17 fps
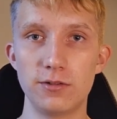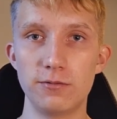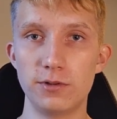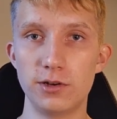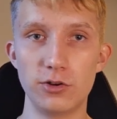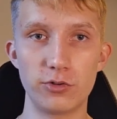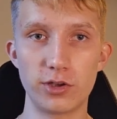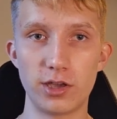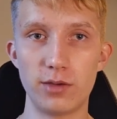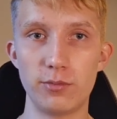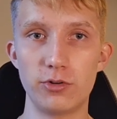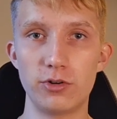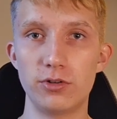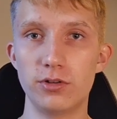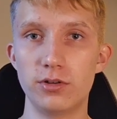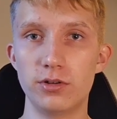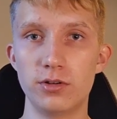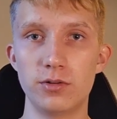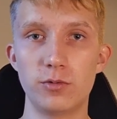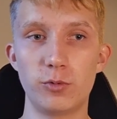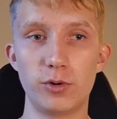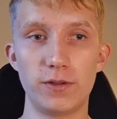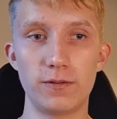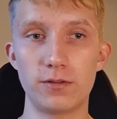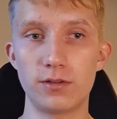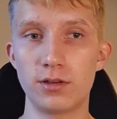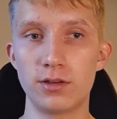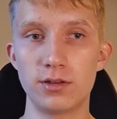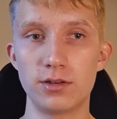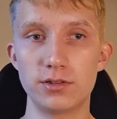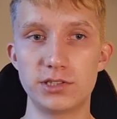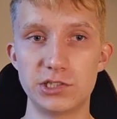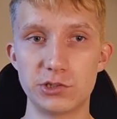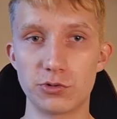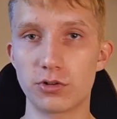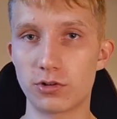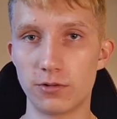video gamer with 0